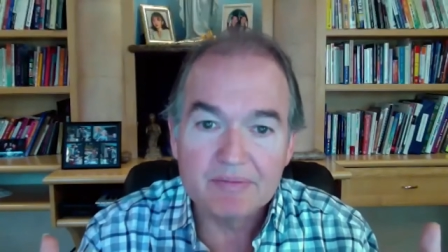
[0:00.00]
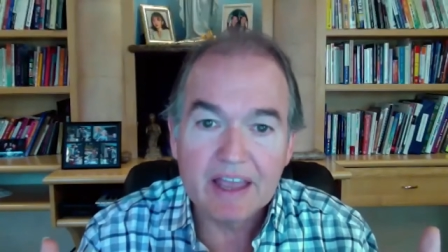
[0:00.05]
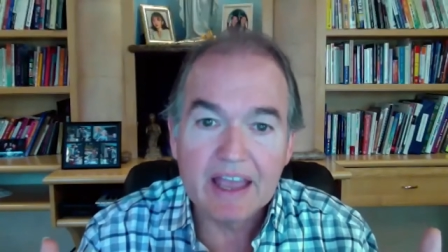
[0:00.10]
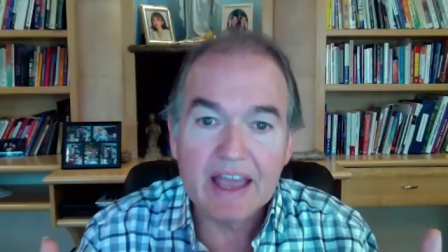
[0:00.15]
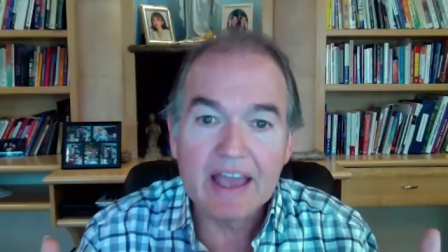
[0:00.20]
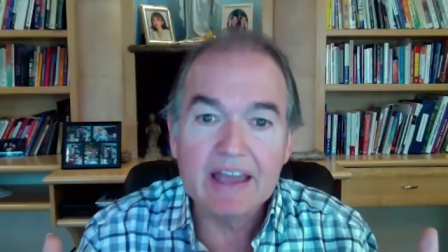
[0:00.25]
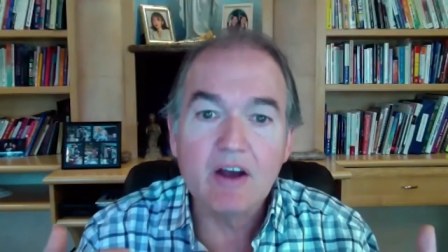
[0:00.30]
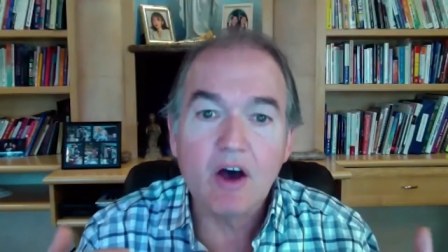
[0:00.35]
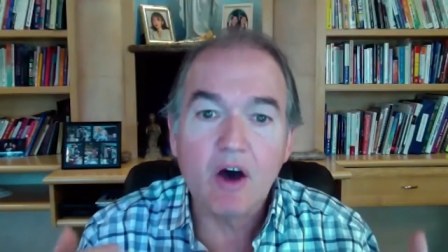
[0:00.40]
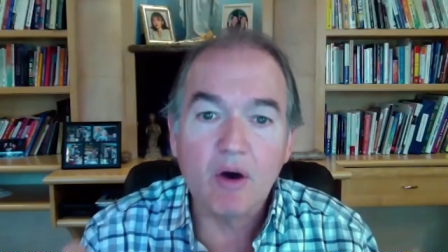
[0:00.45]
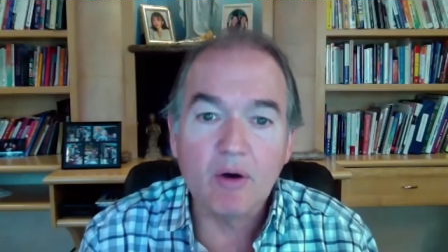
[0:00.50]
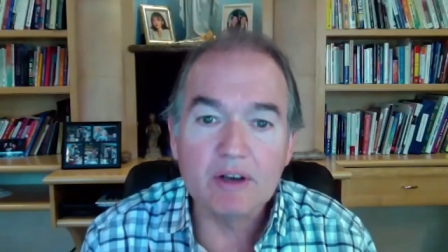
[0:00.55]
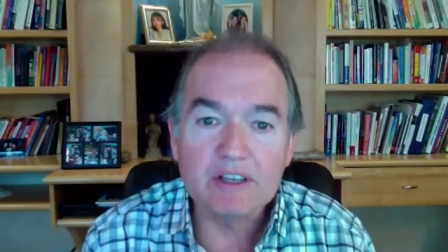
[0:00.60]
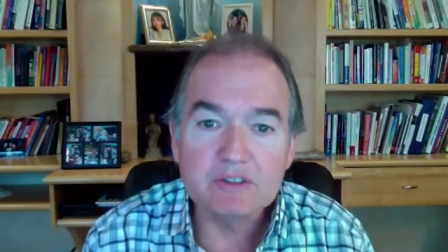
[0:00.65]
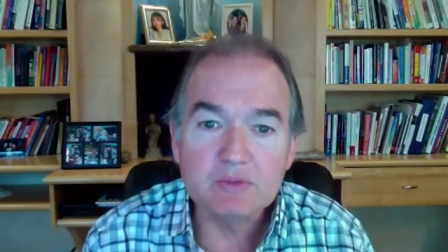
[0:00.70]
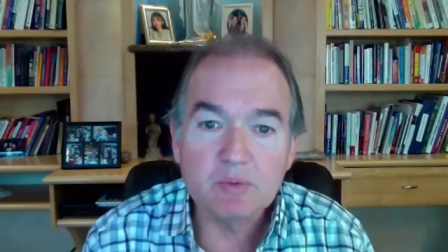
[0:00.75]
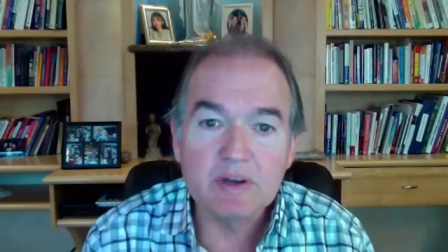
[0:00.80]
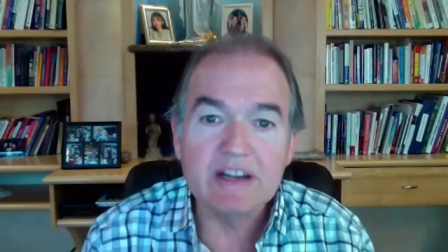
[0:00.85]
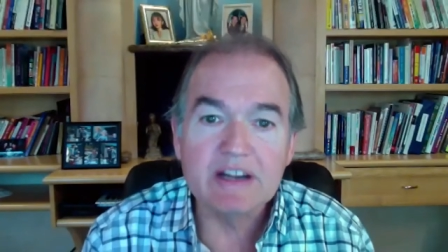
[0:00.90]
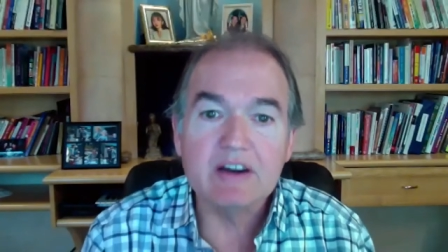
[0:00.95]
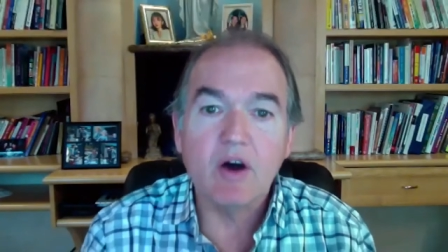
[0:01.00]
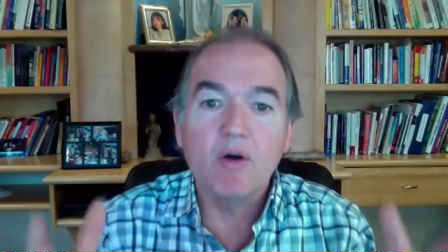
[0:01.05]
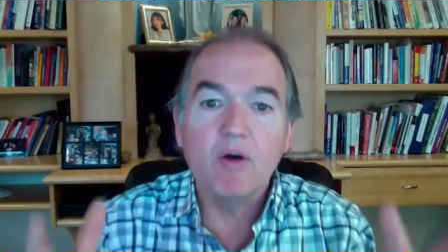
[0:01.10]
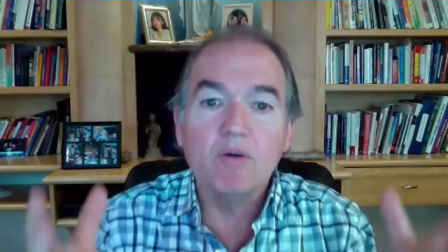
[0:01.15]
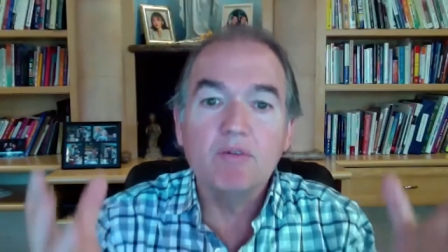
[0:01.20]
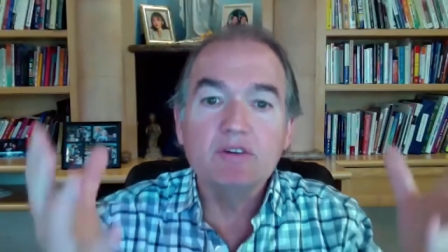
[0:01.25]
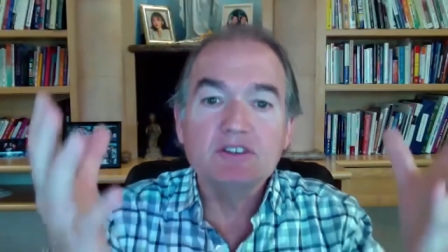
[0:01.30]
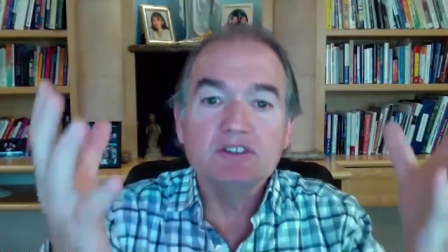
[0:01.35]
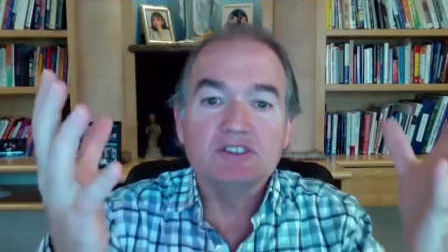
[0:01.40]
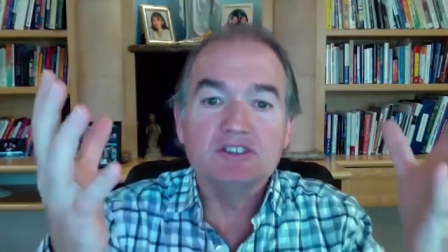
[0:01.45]
And always when it
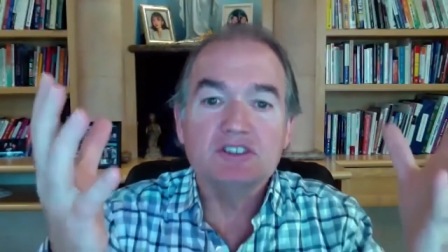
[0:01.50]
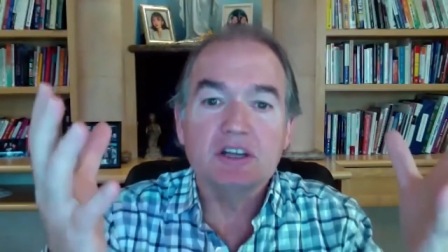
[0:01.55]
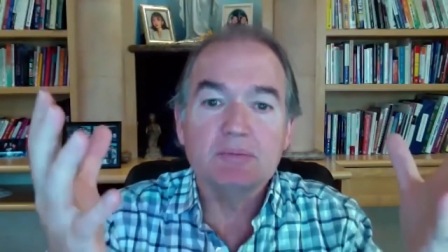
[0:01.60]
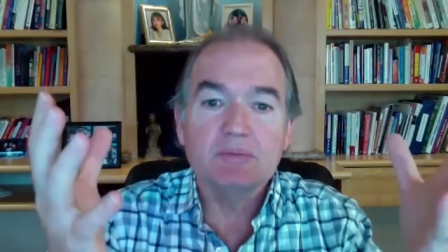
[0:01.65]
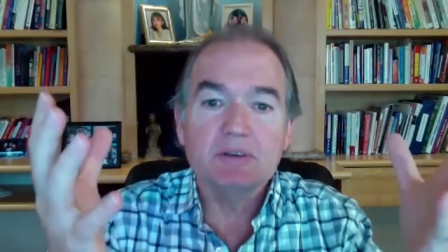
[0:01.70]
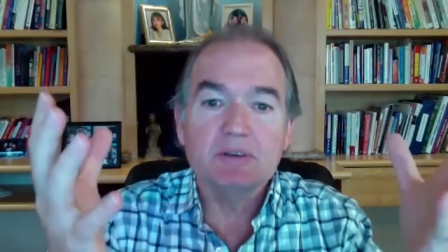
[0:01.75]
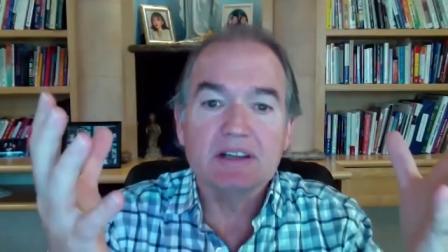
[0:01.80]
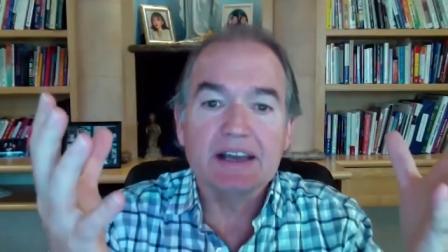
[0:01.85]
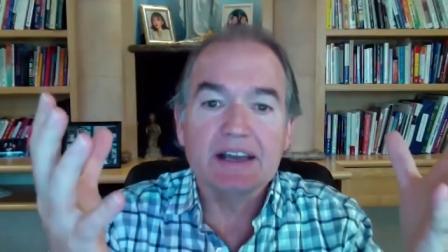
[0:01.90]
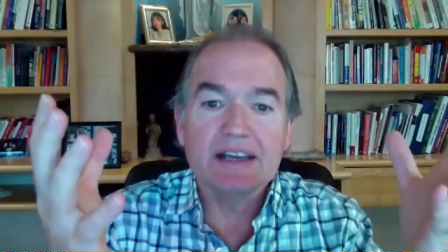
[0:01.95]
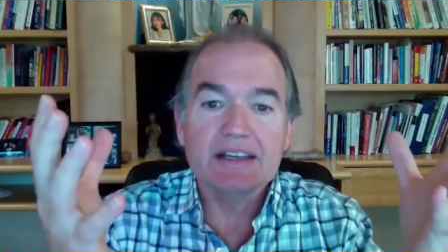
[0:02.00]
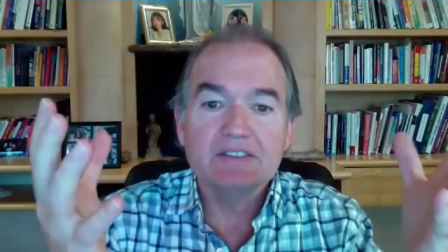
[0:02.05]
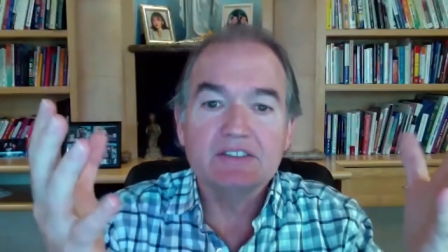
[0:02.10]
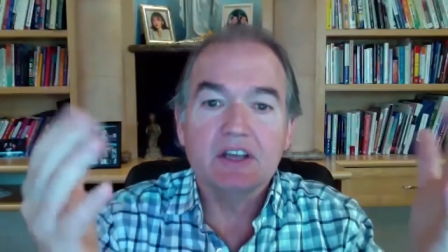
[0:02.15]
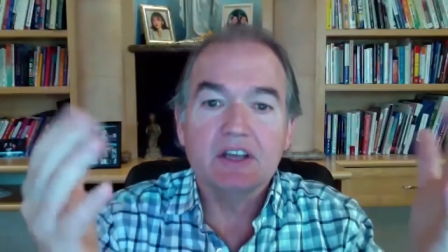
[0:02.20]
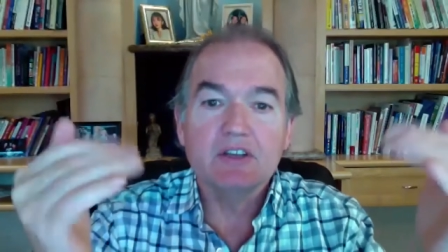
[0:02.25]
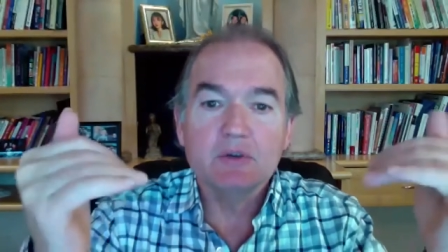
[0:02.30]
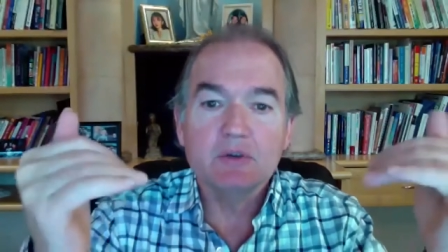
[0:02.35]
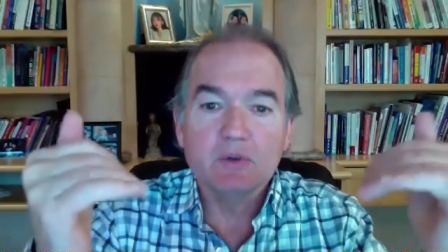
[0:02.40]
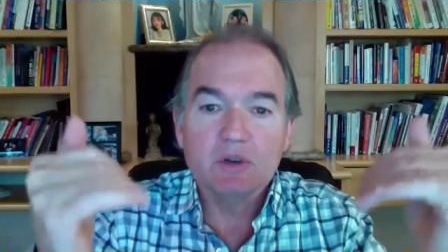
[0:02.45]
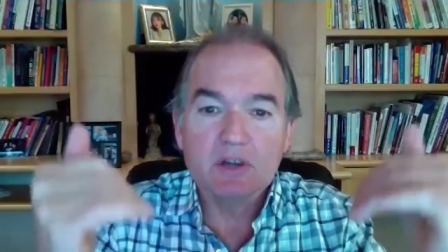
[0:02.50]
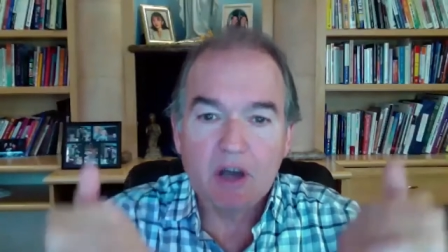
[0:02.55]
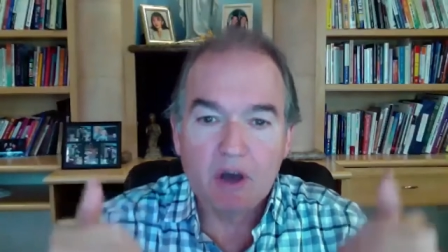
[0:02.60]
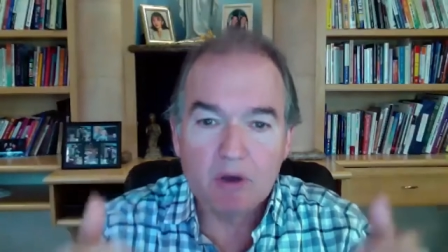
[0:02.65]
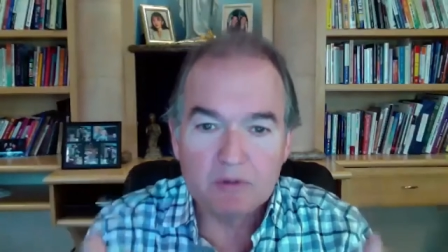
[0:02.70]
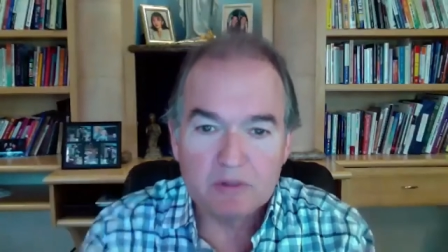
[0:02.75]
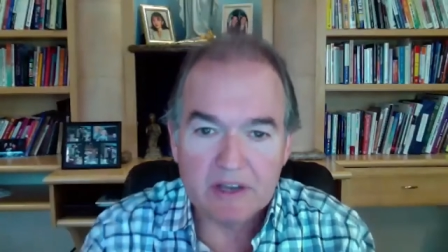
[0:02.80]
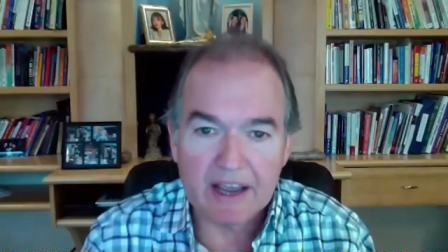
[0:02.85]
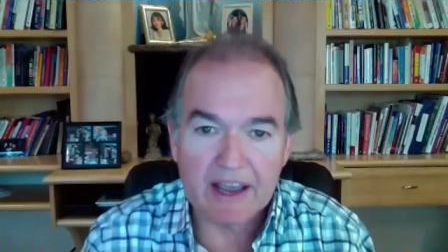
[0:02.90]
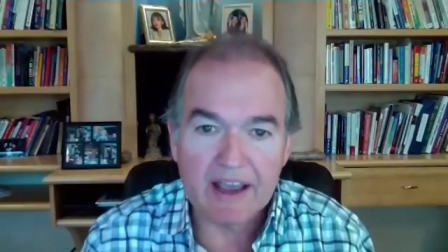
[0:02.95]
overstimulates, you will
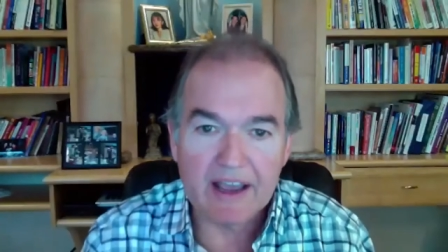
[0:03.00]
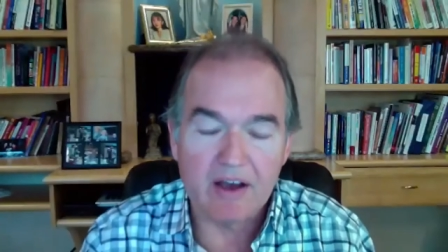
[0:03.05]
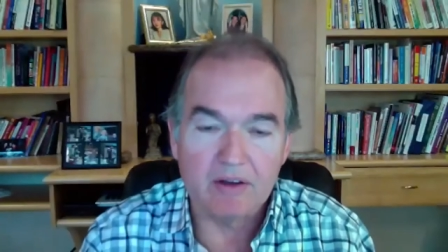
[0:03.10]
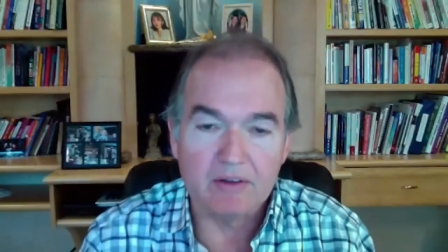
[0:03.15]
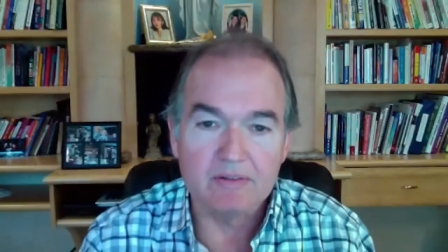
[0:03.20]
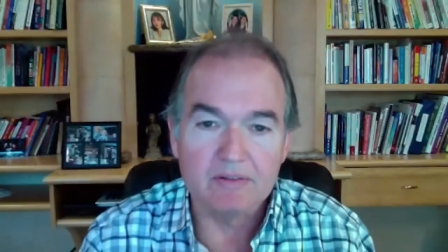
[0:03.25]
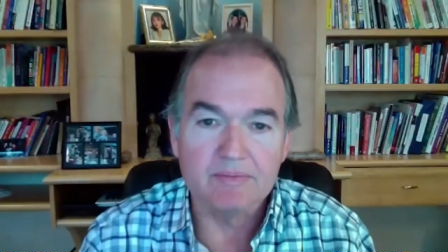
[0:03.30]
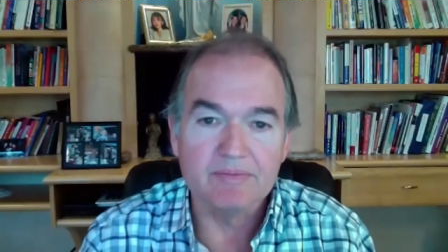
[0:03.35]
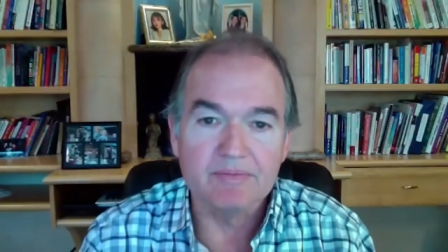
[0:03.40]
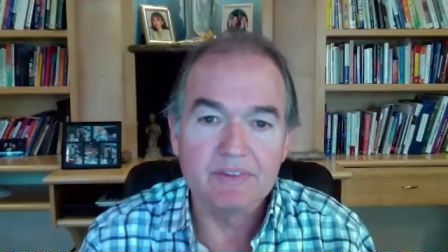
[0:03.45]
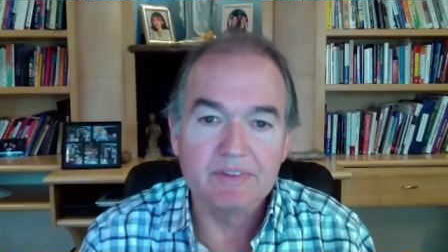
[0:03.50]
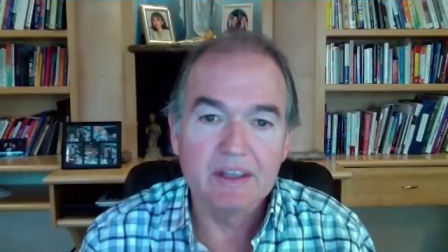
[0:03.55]
go down.